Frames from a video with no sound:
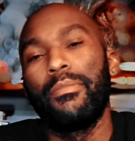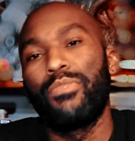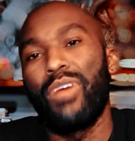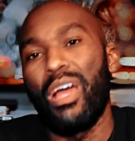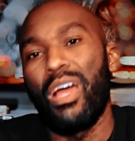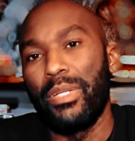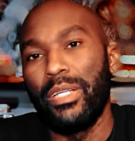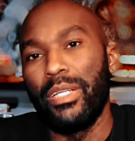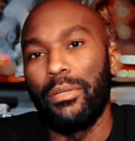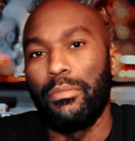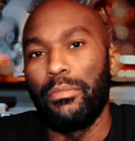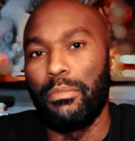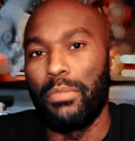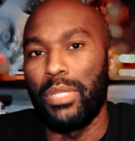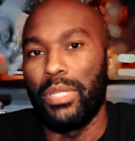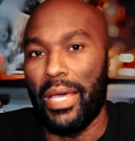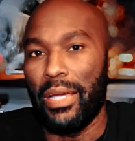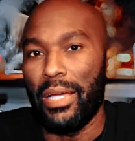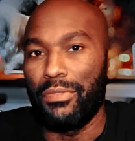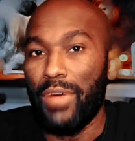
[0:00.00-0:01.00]
prominent
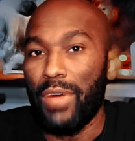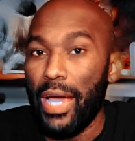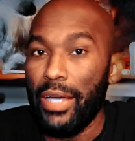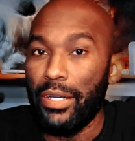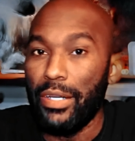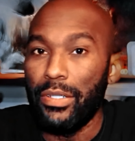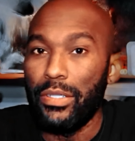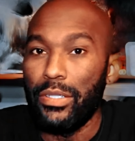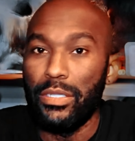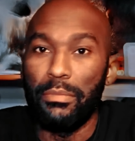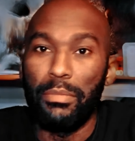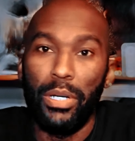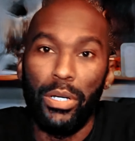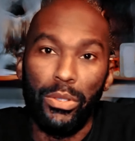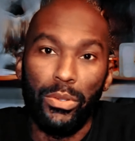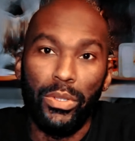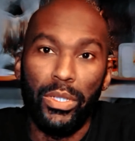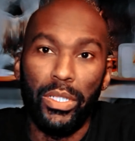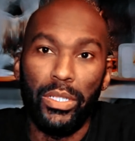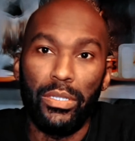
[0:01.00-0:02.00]
black writers and
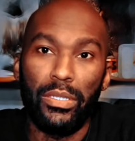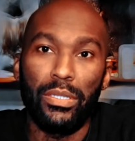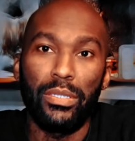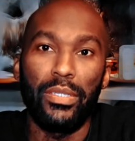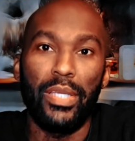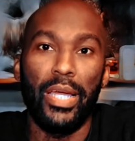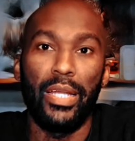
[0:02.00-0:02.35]
poets,